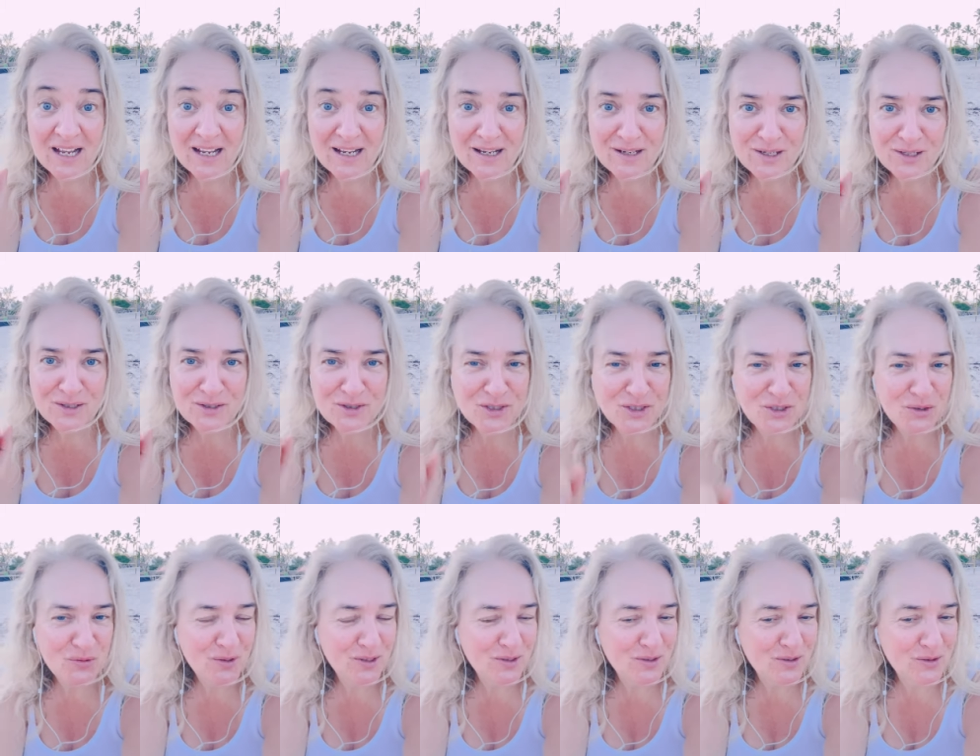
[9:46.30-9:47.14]
And I'll
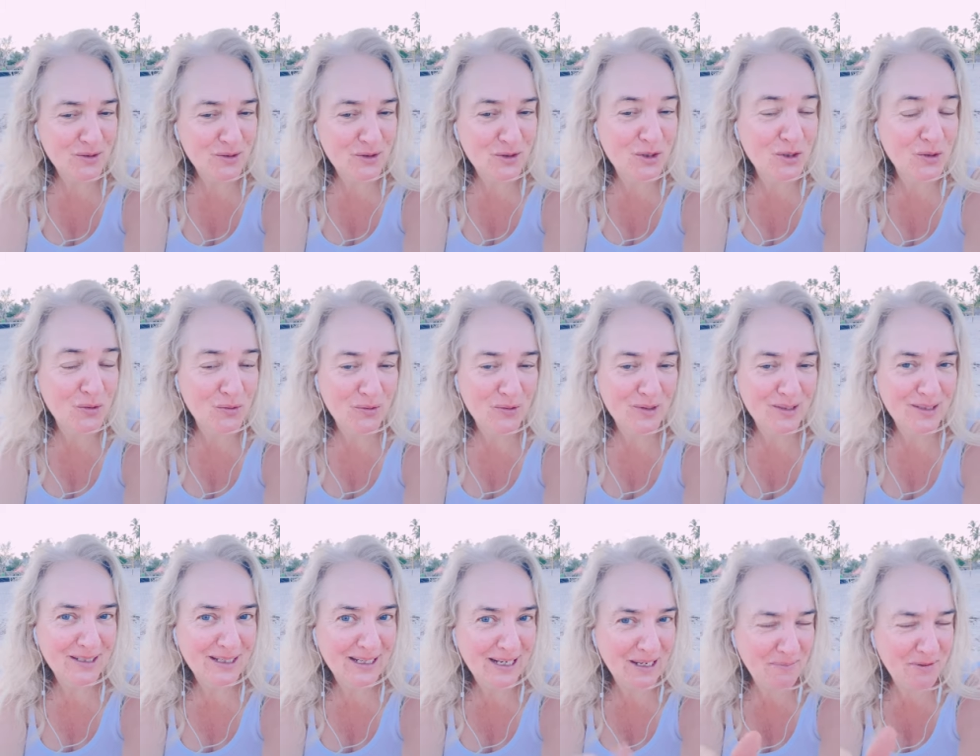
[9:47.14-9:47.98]
see you soon.
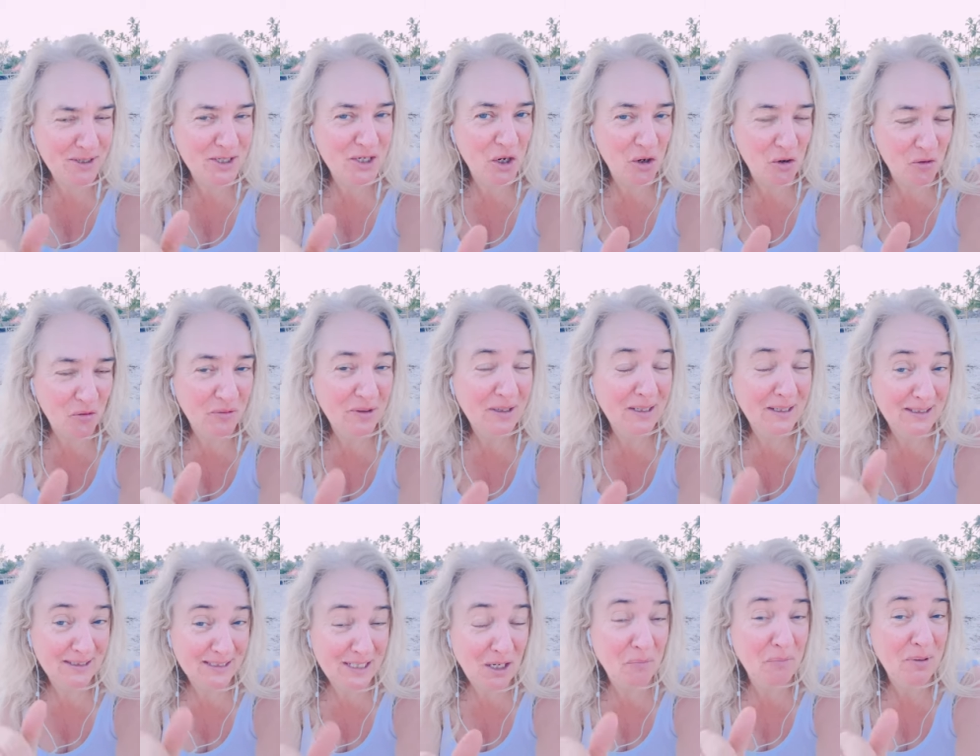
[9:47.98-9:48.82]
Let me know
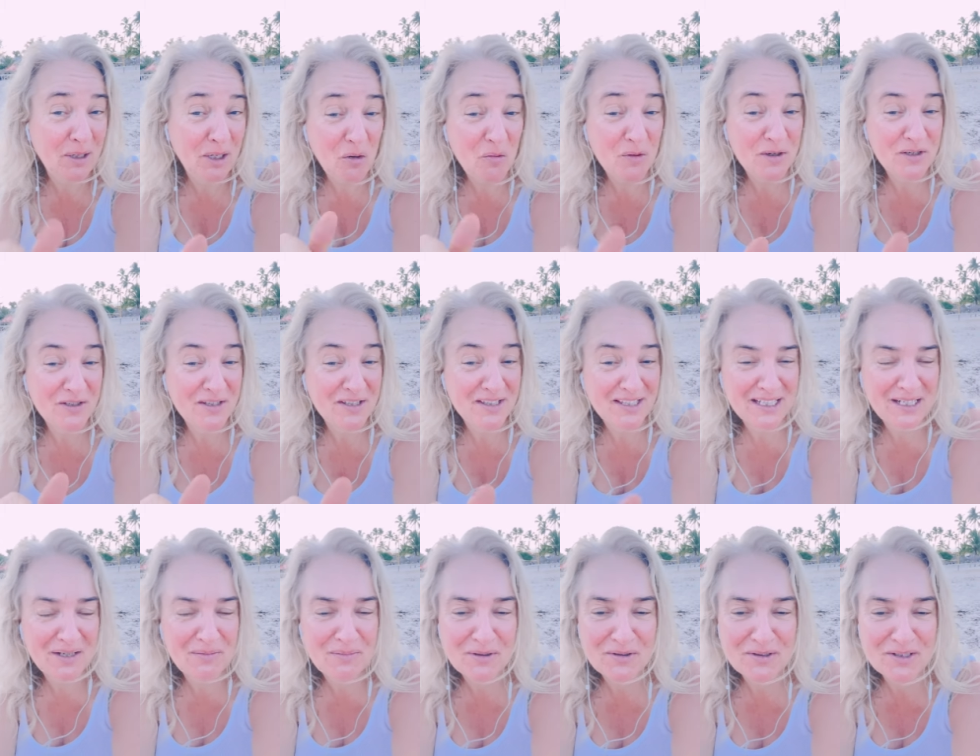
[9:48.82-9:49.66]
down below what you
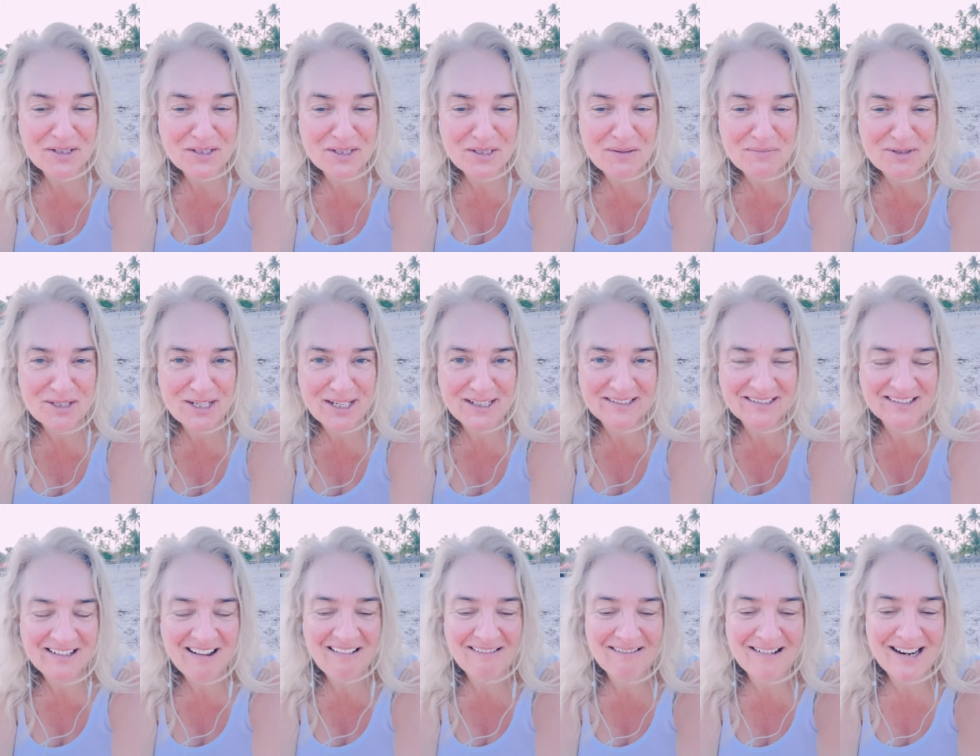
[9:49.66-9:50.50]
think about this subject.
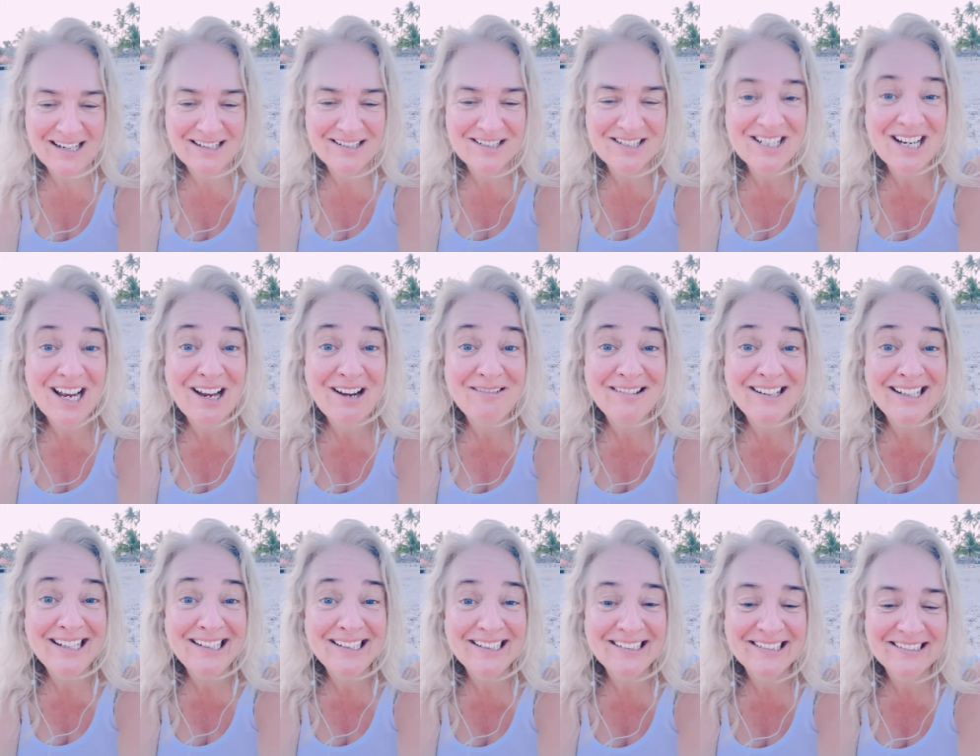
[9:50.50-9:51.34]
All right,
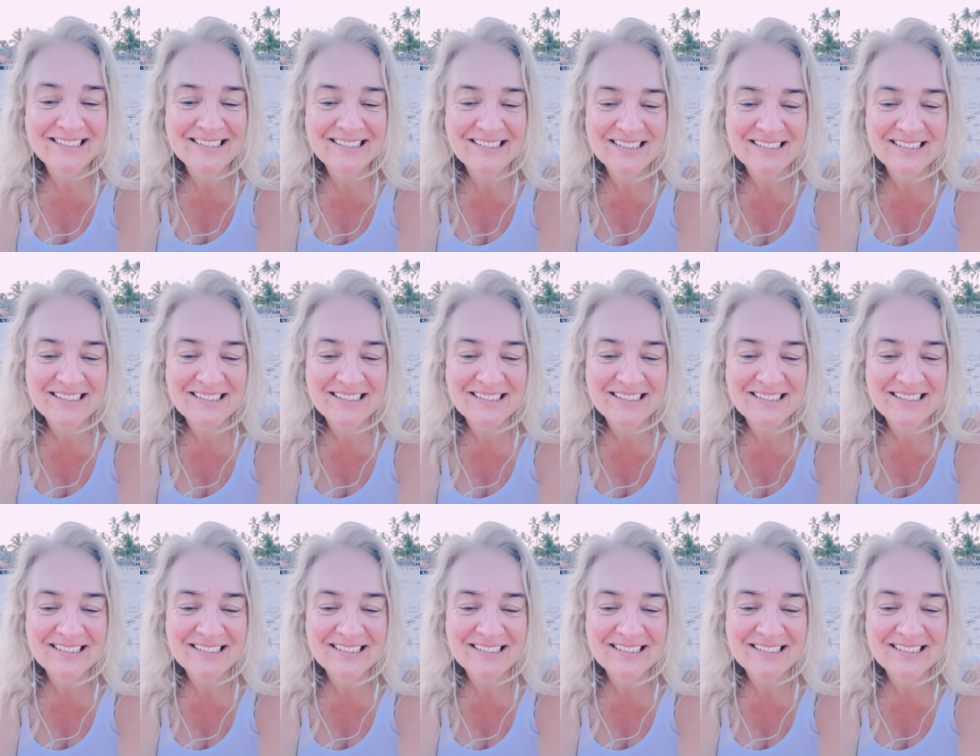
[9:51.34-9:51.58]
ciao.